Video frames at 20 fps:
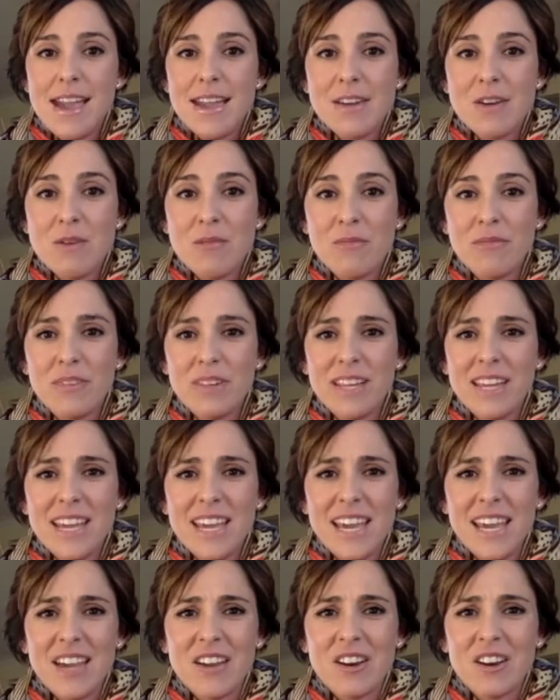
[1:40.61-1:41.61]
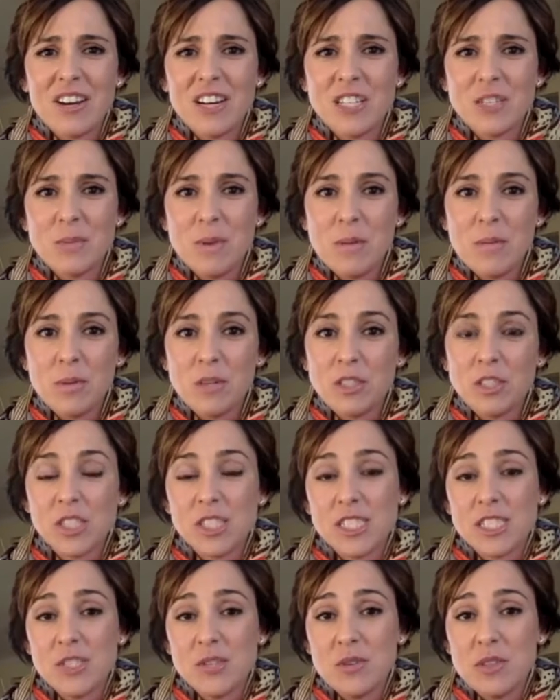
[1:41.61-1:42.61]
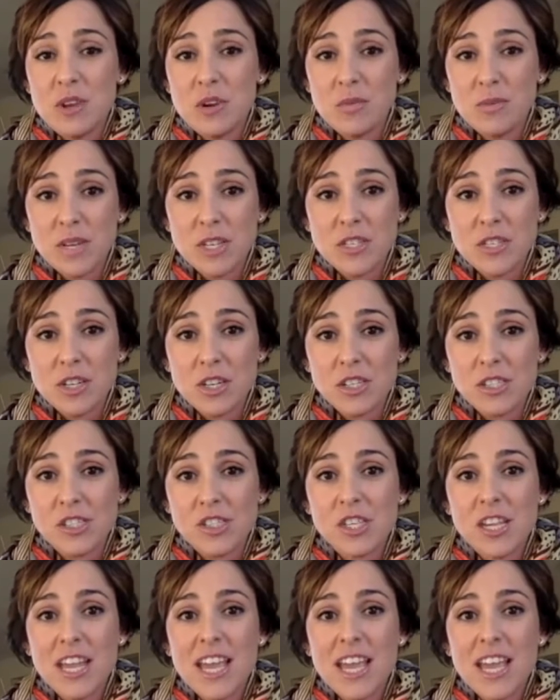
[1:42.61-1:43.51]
hopefully encourage people to just do their research.